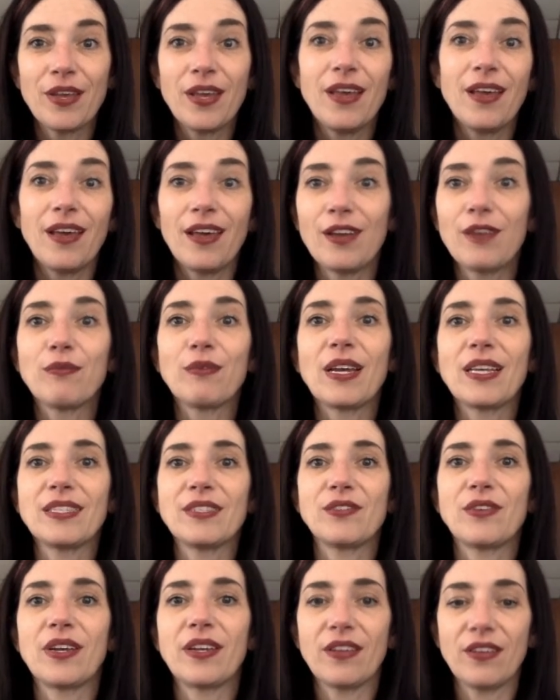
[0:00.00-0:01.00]
at a
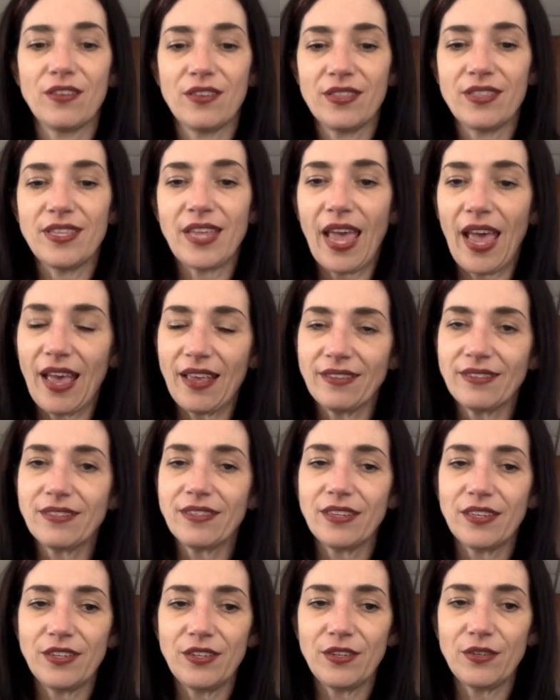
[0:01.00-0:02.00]
restaurant, a good task to
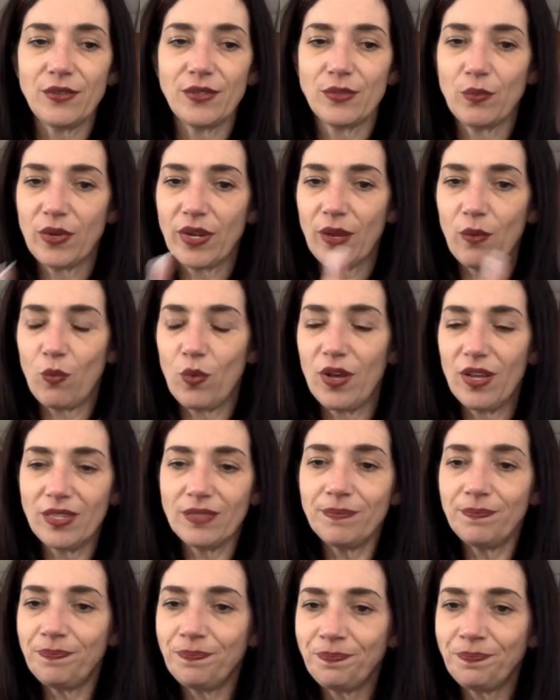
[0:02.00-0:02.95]
do is what I want,